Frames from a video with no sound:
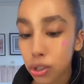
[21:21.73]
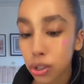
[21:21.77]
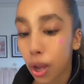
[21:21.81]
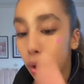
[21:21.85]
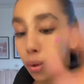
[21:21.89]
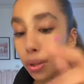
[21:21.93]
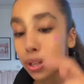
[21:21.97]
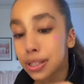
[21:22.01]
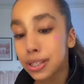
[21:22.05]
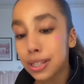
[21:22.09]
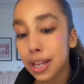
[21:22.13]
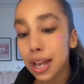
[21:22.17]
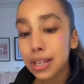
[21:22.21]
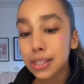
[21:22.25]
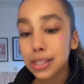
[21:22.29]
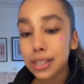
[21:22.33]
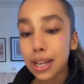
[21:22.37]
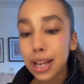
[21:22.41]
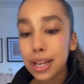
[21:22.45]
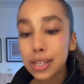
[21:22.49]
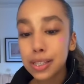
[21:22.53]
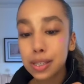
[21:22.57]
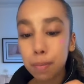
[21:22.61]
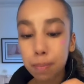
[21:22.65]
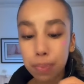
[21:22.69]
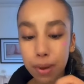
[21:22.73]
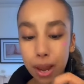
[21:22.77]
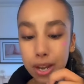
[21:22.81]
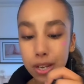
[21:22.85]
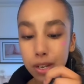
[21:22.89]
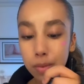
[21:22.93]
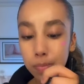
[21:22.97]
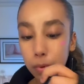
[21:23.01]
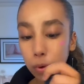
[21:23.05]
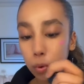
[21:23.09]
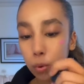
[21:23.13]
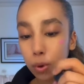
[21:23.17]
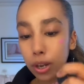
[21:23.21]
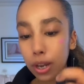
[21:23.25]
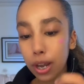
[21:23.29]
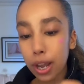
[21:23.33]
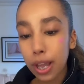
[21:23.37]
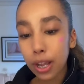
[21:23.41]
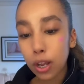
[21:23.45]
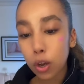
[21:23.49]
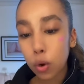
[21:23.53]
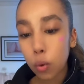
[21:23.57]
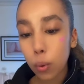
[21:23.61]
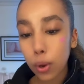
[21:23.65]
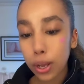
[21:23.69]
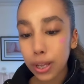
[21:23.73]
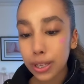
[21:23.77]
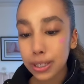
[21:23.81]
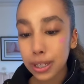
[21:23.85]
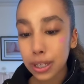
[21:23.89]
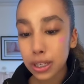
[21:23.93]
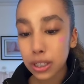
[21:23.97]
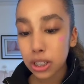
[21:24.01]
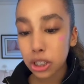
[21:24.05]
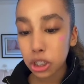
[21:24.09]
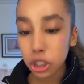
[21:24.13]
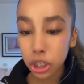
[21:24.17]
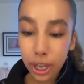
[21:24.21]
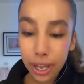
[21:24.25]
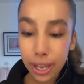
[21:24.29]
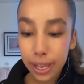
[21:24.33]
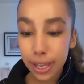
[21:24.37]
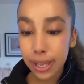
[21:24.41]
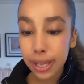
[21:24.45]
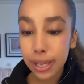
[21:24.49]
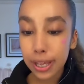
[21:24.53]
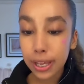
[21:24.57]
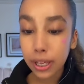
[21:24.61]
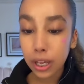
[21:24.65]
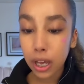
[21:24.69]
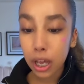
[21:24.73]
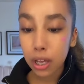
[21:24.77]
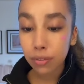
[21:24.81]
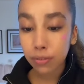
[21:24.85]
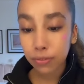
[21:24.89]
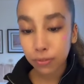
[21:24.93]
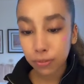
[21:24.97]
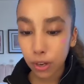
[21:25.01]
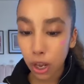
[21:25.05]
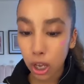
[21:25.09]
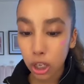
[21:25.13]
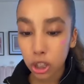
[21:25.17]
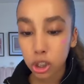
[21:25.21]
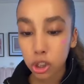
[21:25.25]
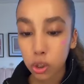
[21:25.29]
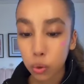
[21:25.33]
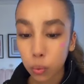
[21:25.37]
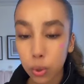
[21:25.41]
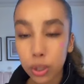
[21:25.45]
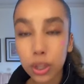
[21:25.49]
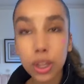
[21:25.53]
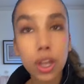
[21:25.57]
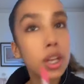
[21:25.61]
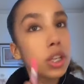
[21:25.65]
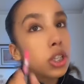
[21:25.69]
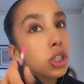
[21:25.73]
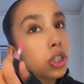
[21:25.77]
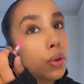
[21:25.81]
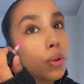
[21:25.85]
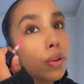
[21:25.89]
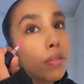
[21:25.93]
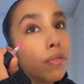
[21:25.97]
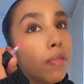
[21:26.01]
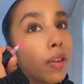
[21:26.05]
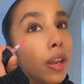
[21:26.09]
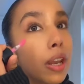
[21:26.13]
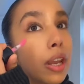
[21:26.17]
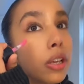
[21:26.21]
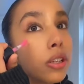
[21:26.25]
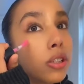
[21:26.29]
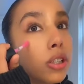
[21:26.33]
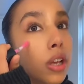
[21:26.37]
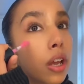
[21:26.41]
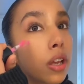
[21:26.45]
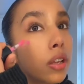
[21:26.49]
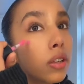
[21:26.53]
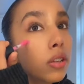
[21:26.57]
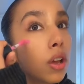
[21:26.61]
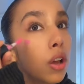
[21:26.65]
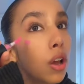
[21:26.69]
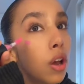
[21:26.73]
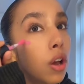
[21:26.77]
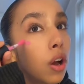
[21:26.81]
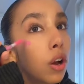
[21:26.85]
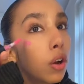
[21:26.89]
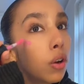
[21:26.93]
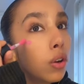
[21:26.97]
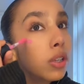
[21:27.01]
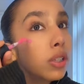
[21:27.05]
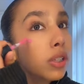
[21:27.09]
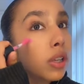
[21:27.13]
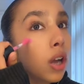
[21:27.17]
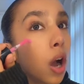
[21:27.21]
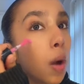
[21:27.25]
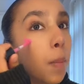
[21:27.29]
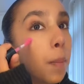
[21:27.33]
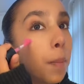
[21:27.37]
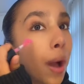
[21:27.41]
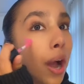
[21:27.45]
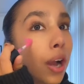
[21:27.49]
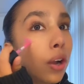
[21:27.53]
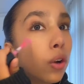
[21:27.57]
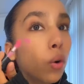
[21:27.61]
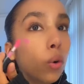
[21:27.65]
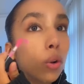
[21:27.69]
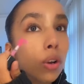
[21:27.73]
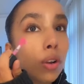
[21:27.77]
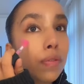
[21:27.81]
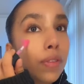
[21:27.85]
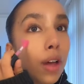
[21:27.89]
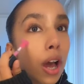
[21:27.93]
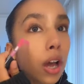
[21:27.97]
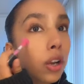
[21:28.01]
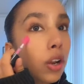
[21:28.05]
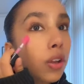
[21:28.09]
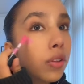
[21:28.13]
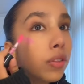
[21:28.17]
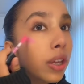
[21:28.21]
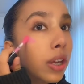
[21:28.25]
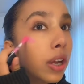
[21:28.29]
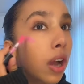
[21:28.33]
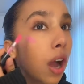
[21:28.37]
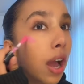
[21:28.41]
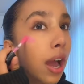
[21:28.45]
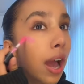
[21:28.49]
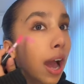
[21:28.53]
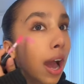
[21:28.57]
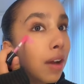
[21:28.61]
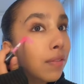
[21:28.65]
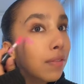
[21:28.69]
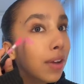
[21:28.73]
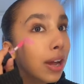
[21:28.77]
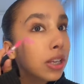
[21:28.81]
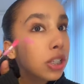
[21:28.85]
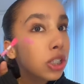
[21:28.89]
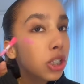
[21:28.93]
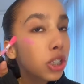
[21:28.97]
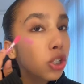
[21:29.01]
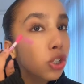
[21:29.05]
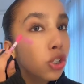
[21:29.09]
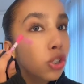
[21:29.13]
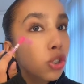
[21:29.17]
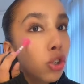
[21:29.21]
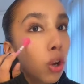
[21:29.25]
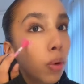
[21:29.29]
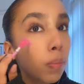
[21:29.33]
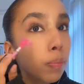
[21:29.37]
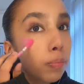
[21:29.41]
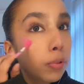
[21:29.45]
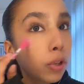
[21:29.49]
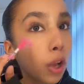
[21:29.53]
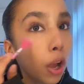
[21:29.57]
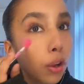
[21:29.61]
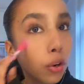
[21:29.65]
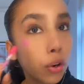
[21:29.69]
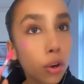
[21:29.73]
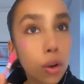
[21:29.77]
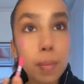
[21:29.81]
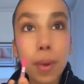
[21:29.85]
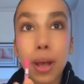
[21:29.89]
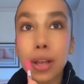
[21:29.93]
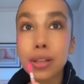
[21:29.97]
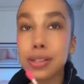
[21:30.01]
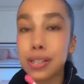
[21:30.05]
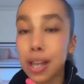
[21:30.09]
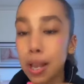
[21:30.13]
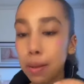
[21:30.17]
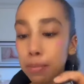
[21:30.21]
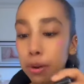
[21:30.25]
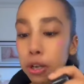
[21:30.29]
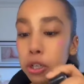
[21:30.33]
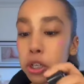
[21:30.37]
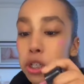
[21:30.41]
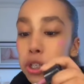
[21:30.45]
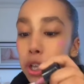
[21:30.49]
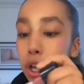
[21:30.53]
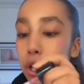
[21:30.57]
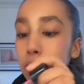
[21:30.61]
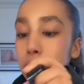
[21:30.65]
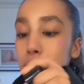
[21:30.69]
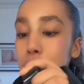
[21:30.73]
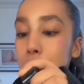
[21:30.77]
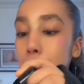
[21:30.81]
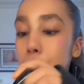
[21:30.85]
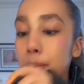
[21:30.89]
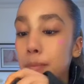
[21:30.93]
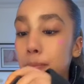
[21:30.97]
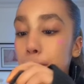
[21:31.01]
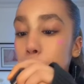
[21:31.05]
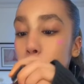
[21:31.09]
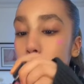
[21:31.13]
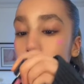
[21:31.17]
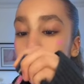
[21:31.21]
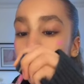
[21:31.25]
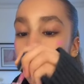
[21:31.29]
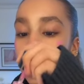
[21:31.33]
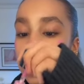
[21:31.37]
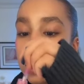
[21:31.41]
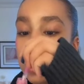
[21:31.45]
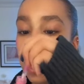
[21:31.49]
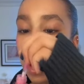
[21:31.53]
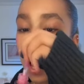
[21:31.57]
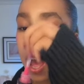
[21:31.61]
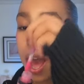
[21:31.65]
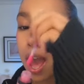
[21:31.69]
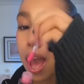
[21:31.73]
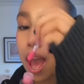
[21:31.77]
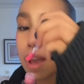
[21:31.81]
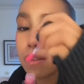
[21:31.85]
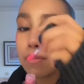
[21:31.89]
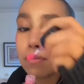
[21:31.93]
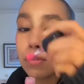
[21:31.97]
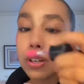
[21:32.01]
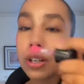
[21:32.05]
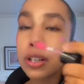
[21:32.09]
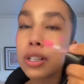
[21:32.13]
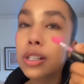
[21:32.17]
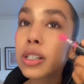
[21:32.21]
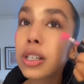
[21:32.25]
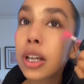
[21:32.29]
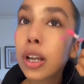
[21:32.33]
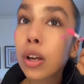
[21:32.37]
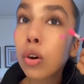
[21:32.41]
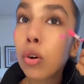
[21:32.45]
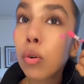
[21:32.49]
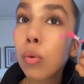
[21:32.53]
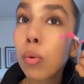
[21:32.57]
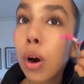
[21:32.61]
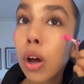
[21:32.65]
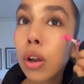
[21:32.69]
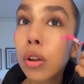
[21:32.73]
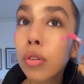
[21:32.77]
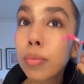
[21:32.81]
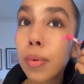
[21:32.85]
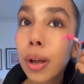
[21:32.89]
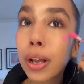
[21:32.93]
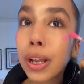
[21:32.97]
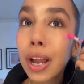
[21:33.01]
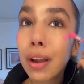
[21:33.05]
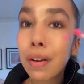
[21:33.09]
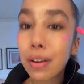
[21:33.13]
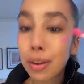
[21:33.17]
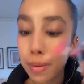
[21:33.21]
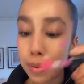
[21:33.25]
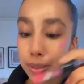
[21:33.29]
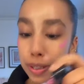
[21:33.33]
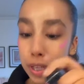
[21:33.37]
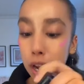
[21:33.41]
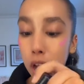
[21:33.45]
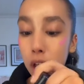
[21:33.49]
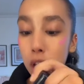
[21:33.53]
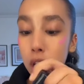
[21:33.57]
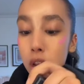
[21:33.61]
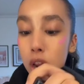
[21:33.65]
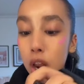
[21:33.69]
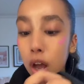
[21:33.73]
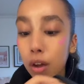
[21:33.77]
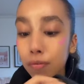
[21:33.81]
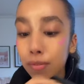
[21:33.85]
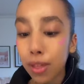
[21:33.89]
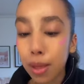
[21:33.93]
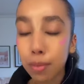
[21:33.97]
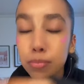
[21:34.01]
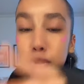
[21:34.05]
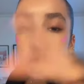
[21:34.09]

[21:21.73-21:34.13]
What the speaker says: So it says that it's a blendable liquid cheek flush with a dewy finish. And honestly, I'll back all of that. I don't think I have actually stopped going on about Say blushes. I use them in more or less every single one of my getreadywithmes and I love them